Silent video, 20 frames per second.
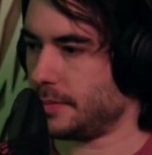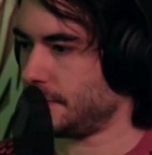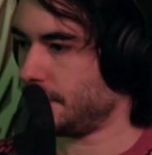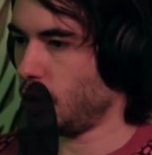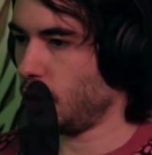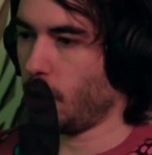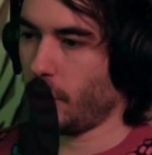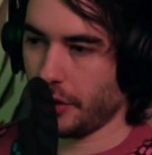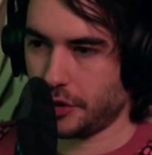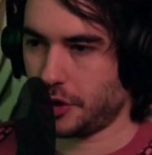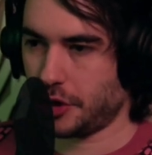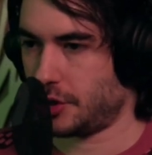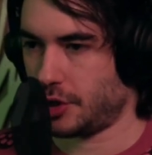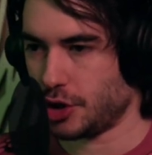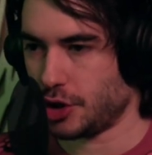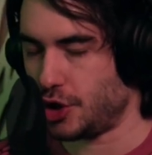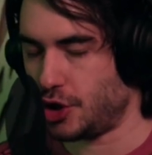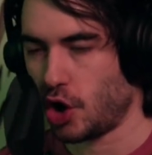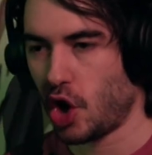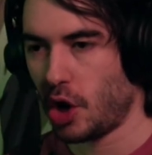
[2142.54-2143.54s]
Or just a
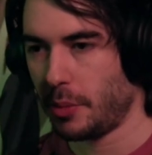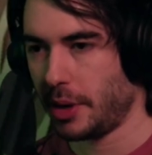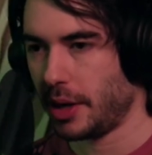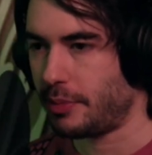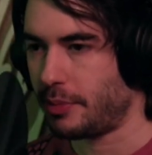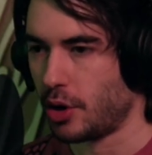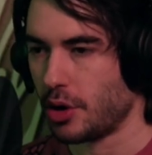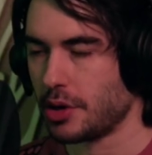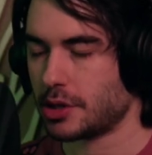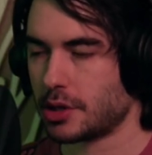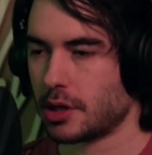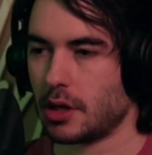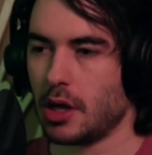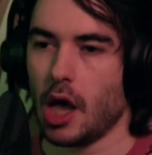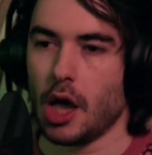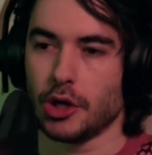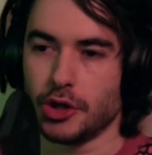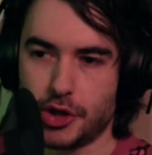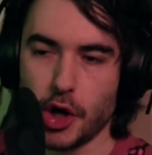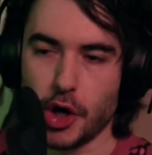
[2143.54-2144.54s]
German person.
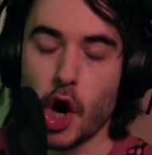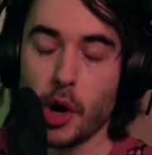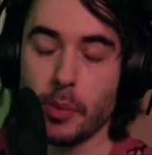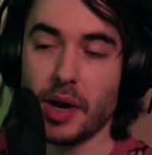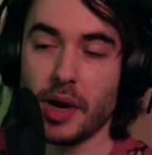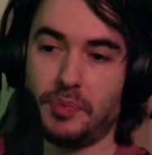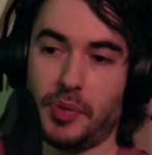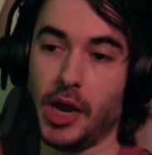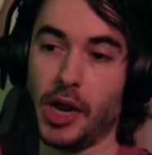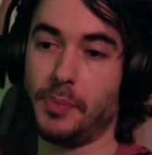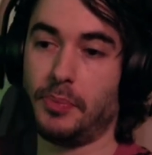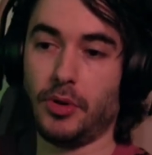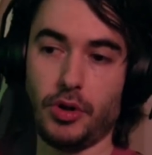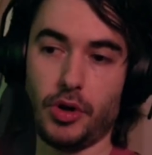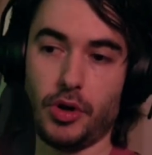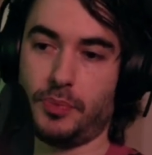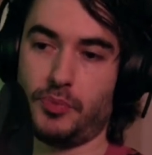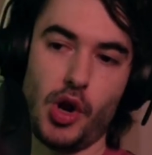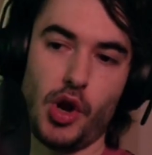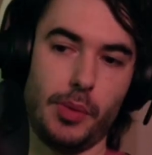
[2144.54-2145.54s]
German people
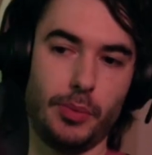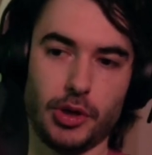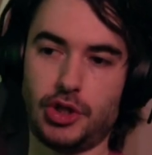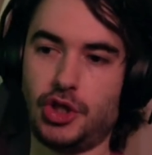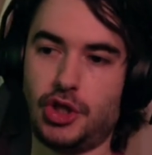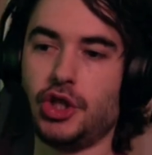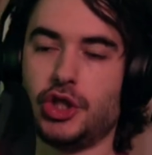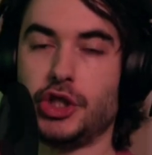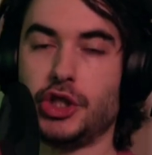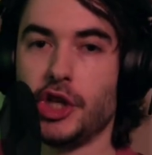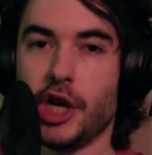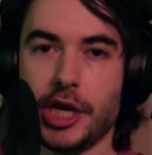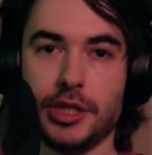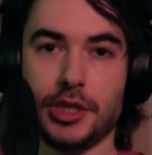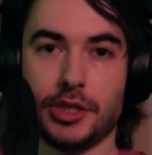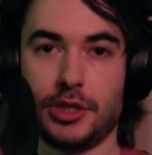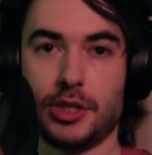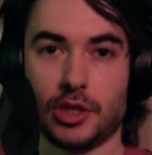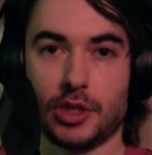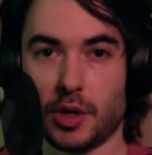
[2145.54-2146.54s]
are pretty much just
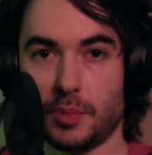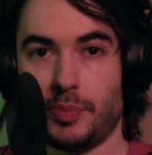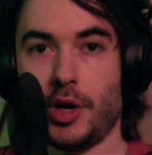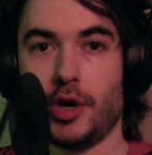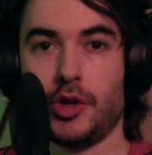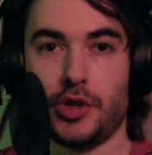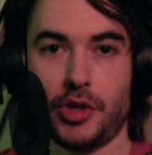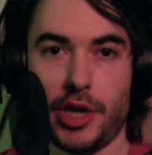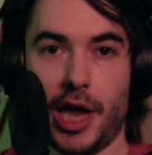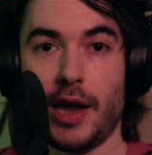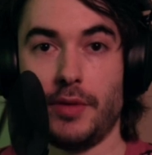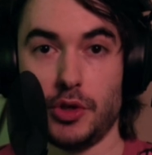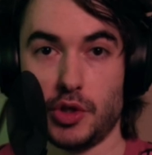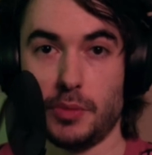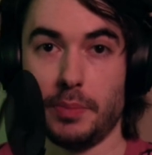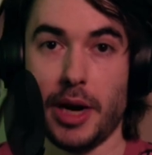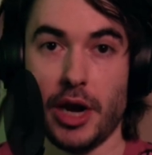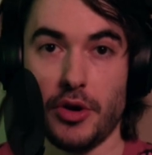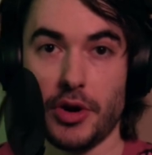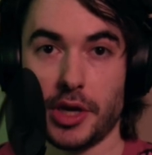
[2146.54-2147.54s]
geniuses compared to the average
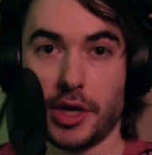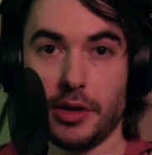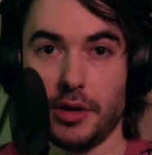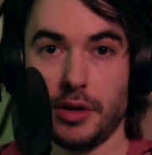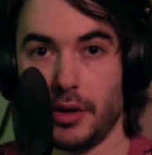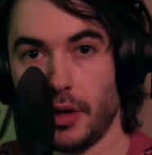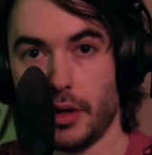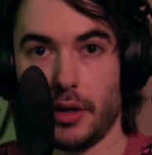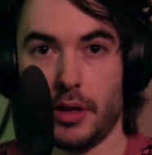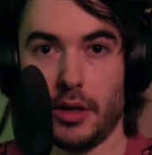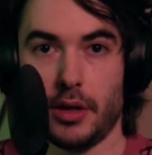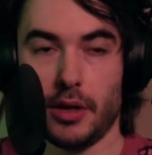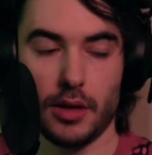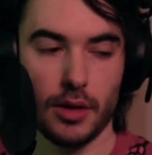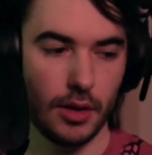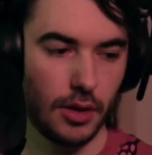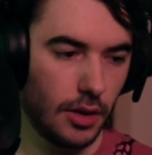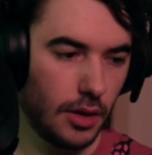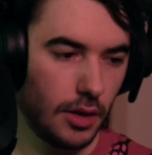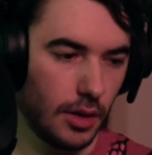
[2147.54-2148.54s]
American.
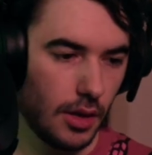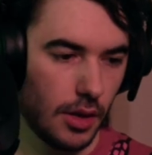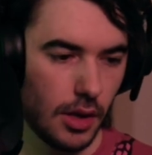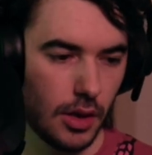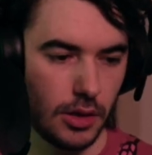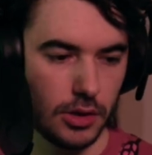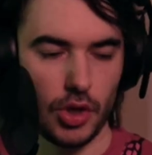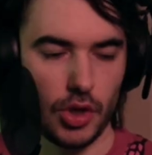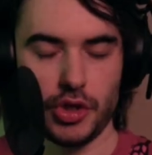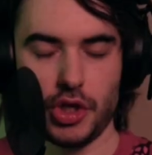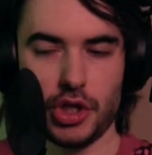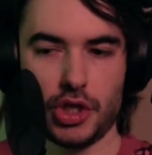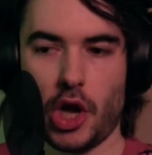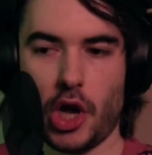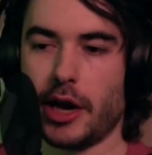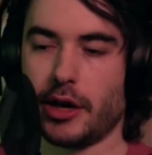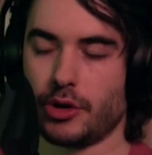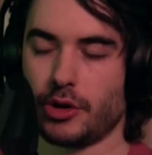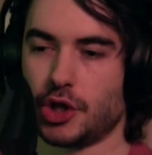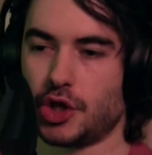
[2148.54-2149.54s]
So just
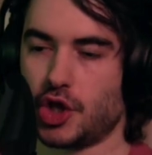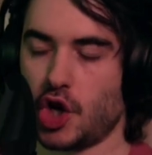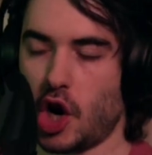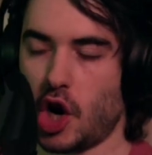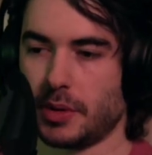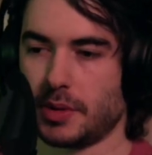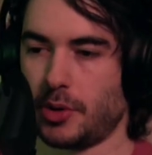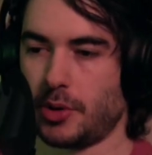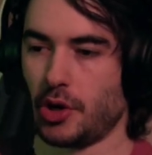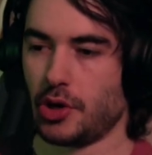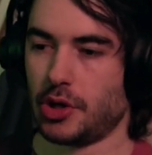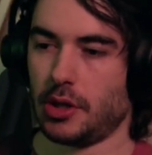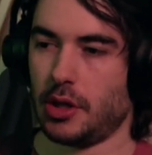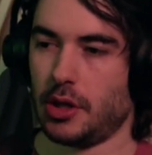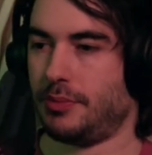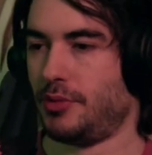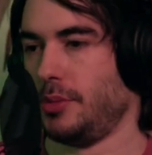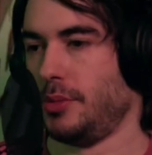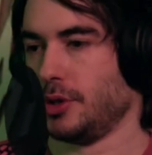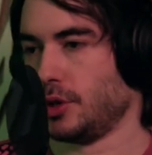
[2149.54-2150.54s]
hire a German person, they're
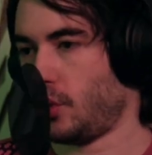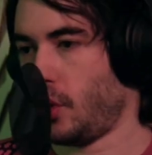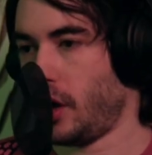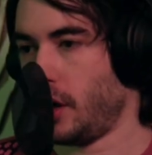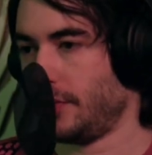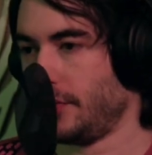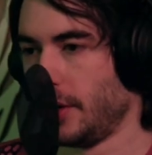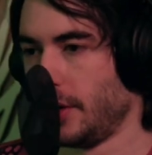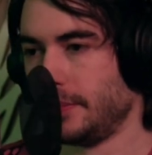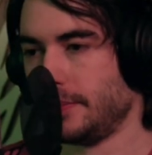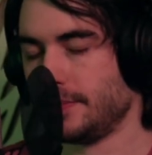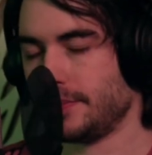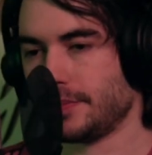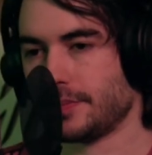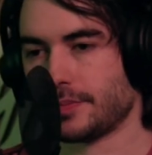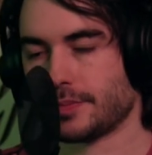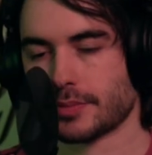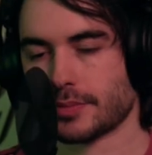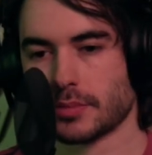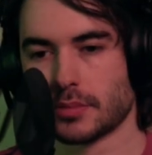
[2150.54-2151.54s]
pretty much qualified.
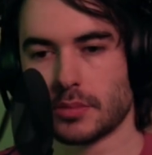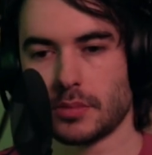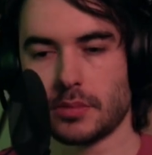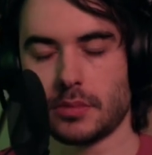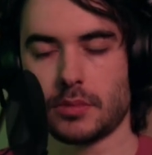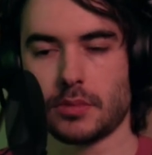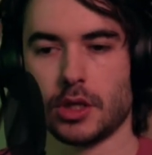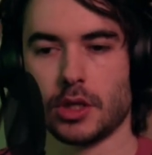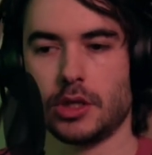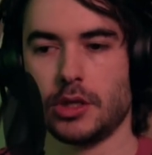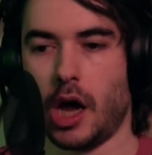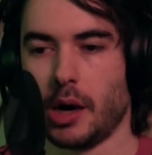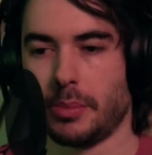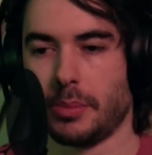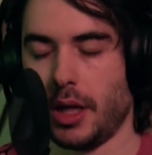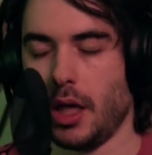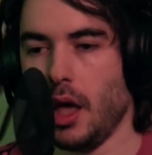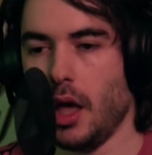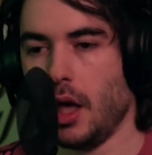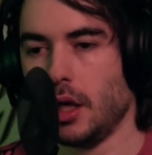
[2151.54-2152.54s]
Let's talk
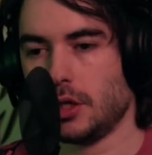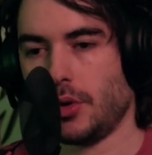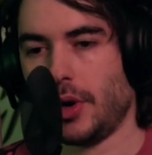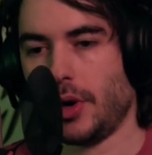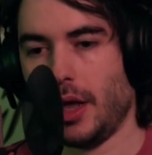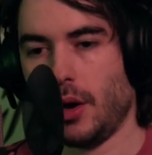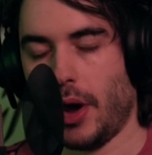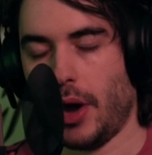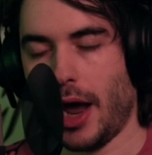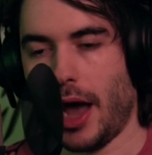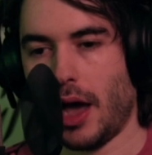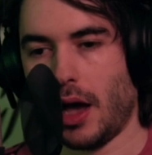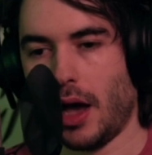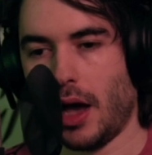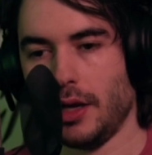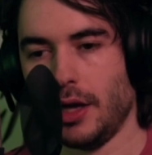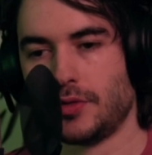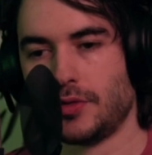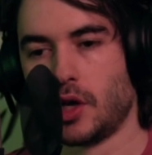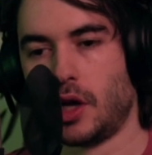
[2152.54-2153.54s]
about it. So anyway,
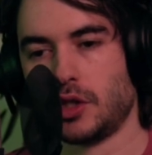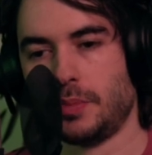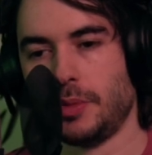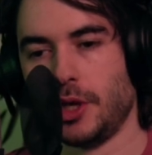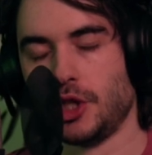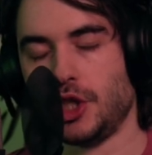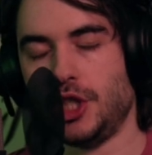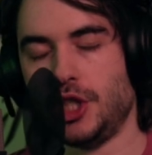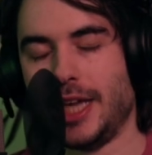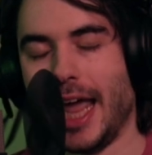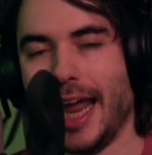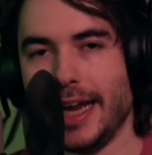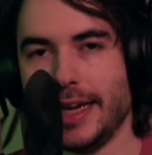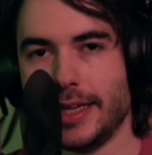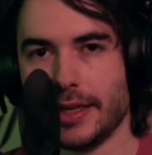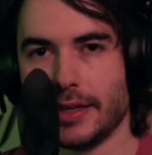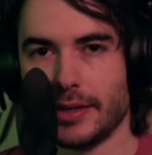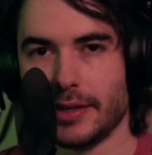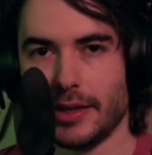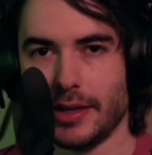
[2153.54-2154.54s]
you have to also be a
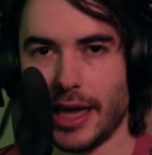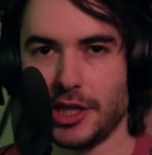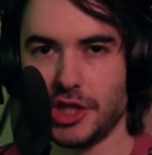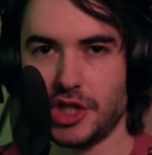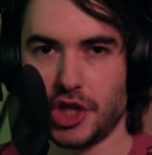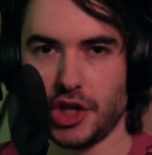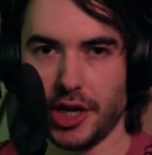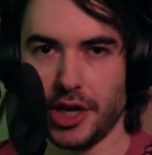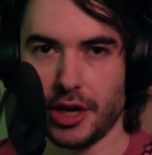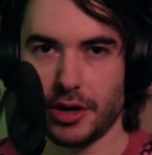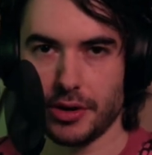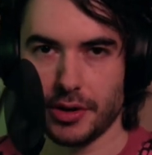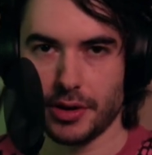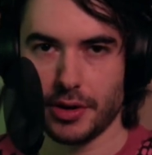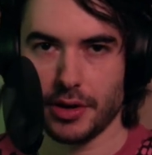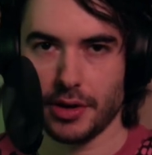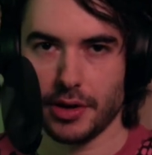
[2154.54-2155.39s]
data engineer.